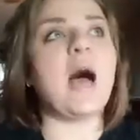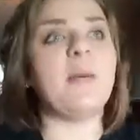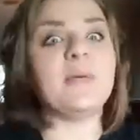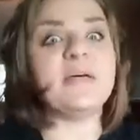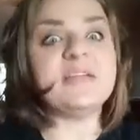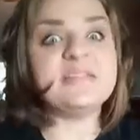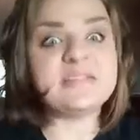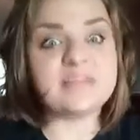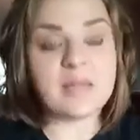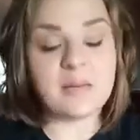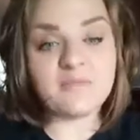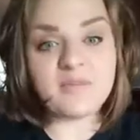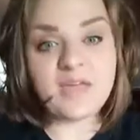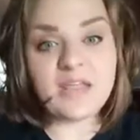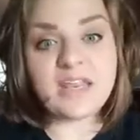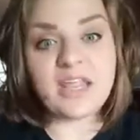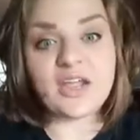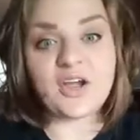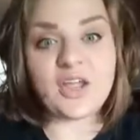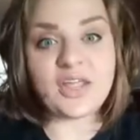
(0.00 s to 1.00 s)
Some
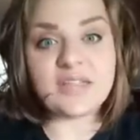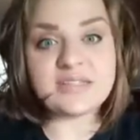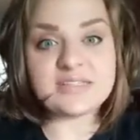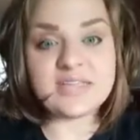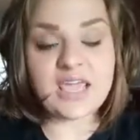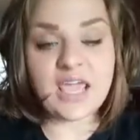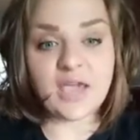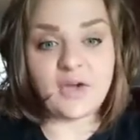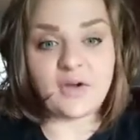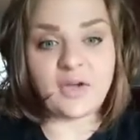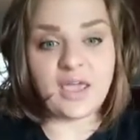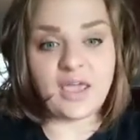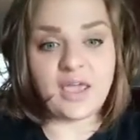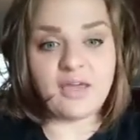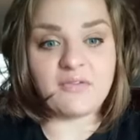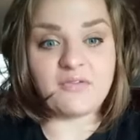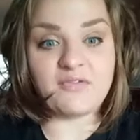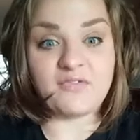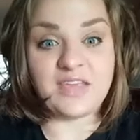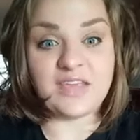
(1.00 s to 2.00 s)
veterinarians carry
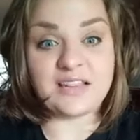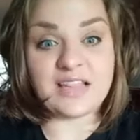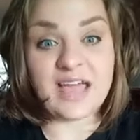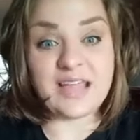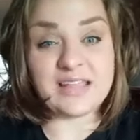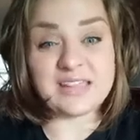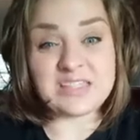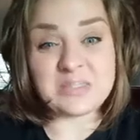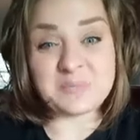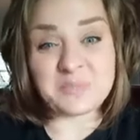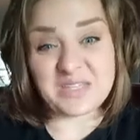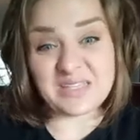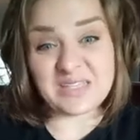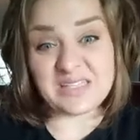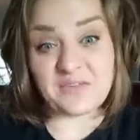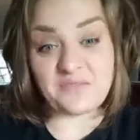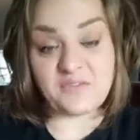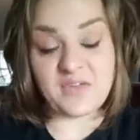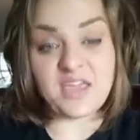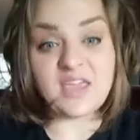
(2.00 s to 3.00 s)

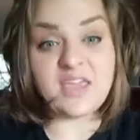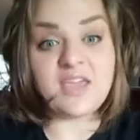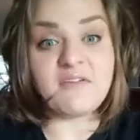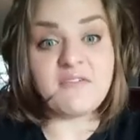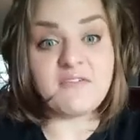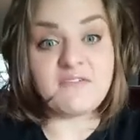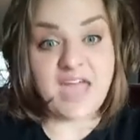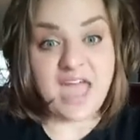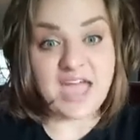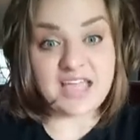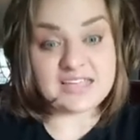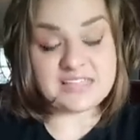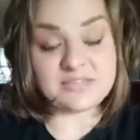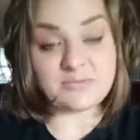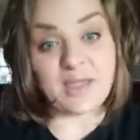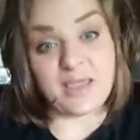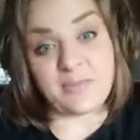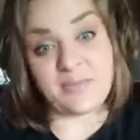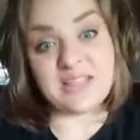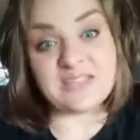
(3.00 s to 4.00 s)
feline-specific
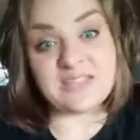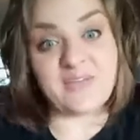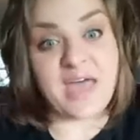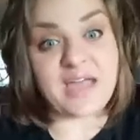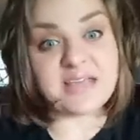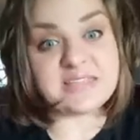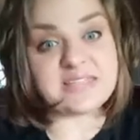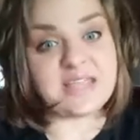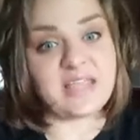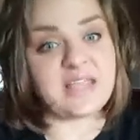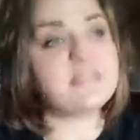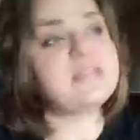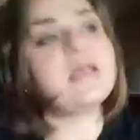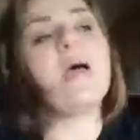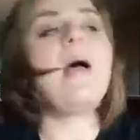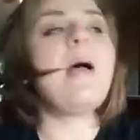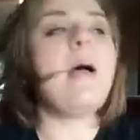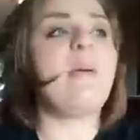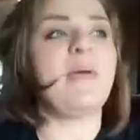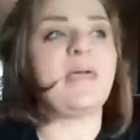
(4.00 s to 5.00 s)
rabies vaccines
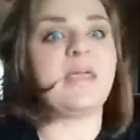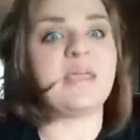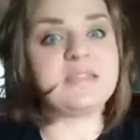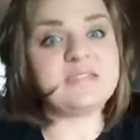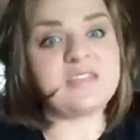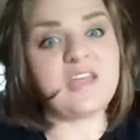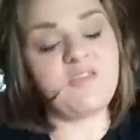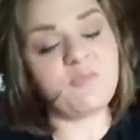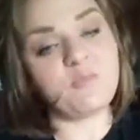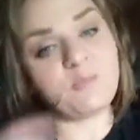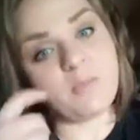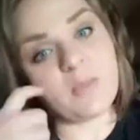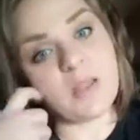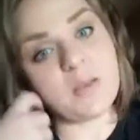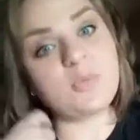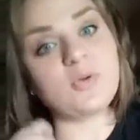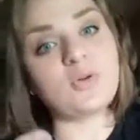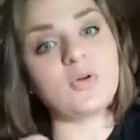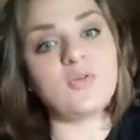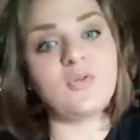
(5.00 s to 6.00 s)
because they've
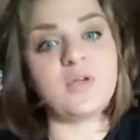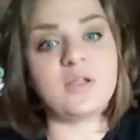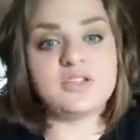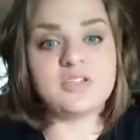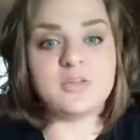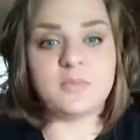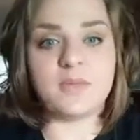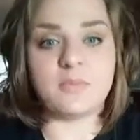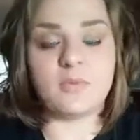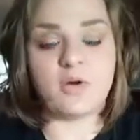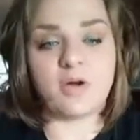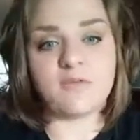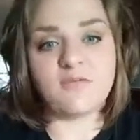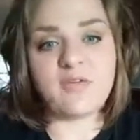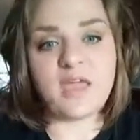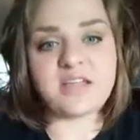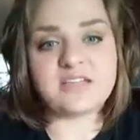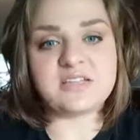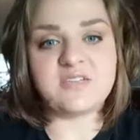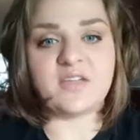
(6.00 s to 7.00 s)
been proven to be more
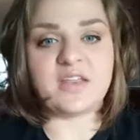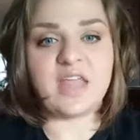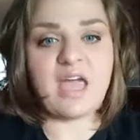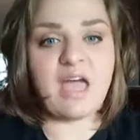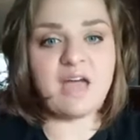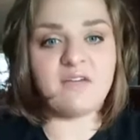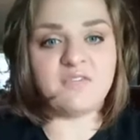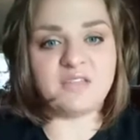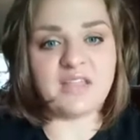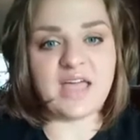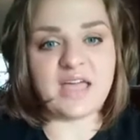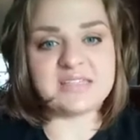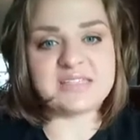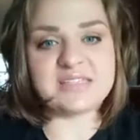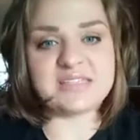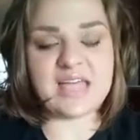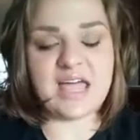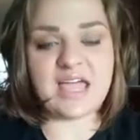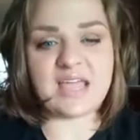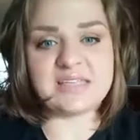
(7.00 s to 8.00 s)
effective and have
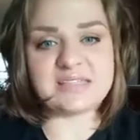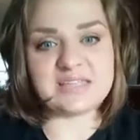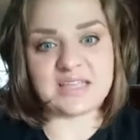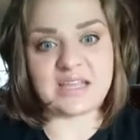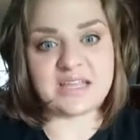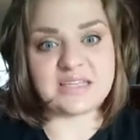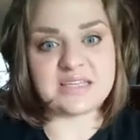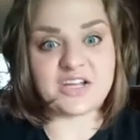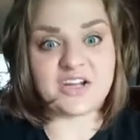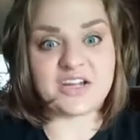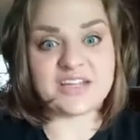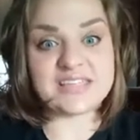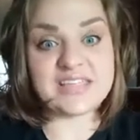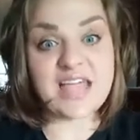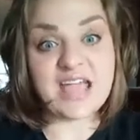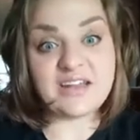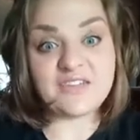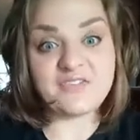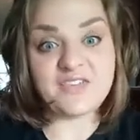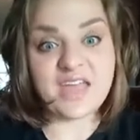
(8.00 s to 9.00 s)
less secondary
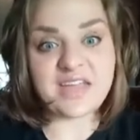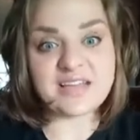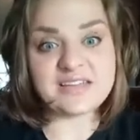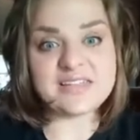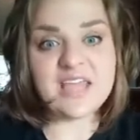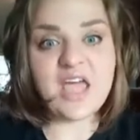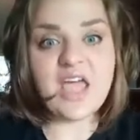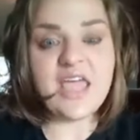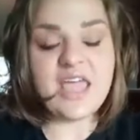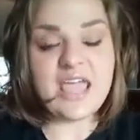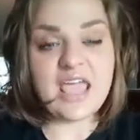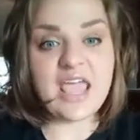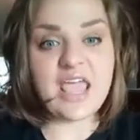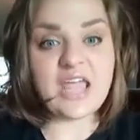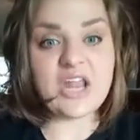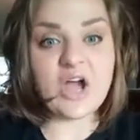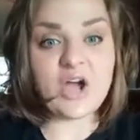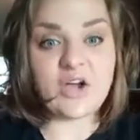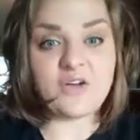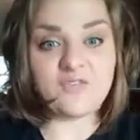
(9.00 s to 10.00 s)
side effects
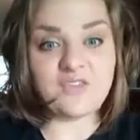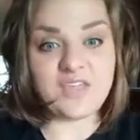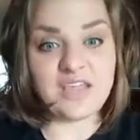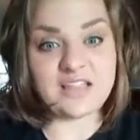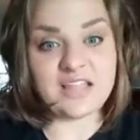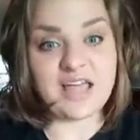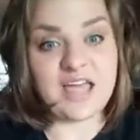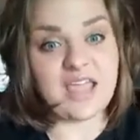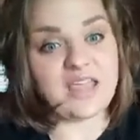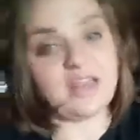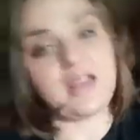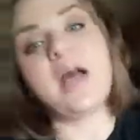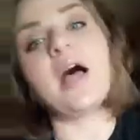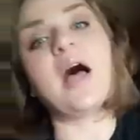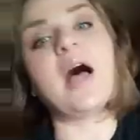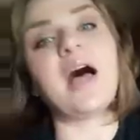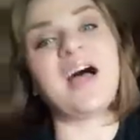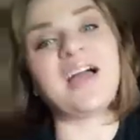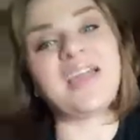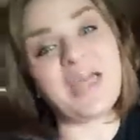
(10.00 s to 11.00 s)
in our feline
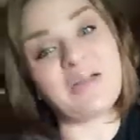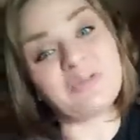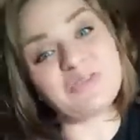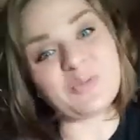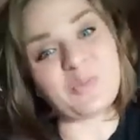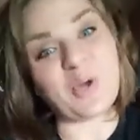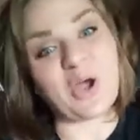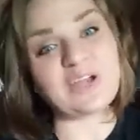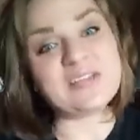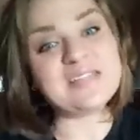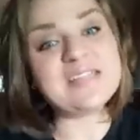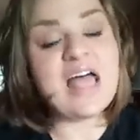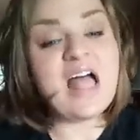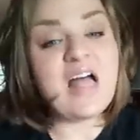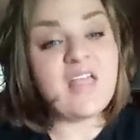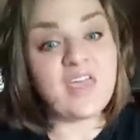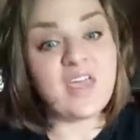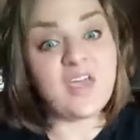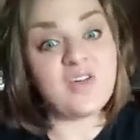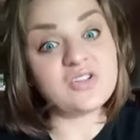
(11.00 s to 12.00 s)
counterparts.
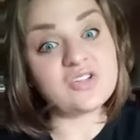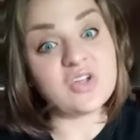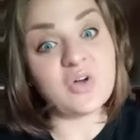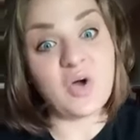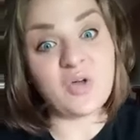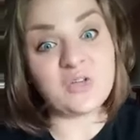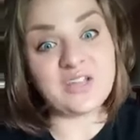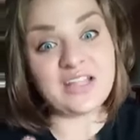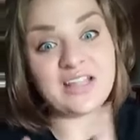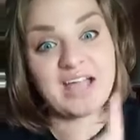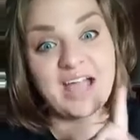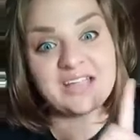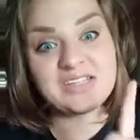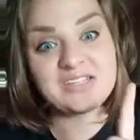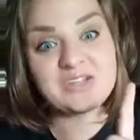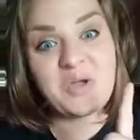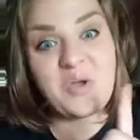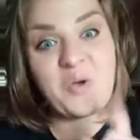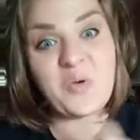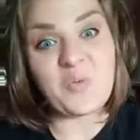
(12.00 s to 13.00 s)
They also only
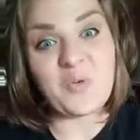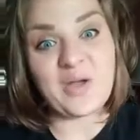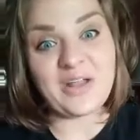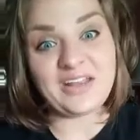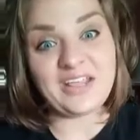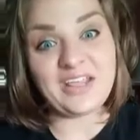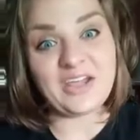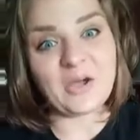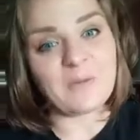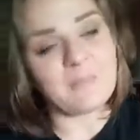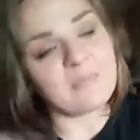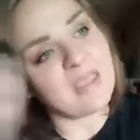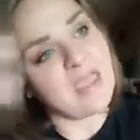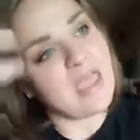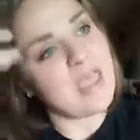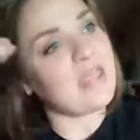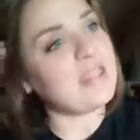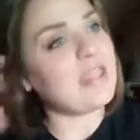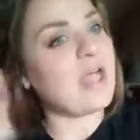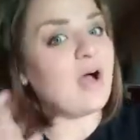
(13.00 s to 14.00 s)
last 1 year.
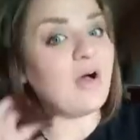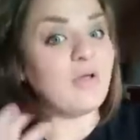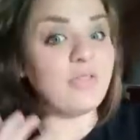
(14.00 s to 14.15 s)
Now,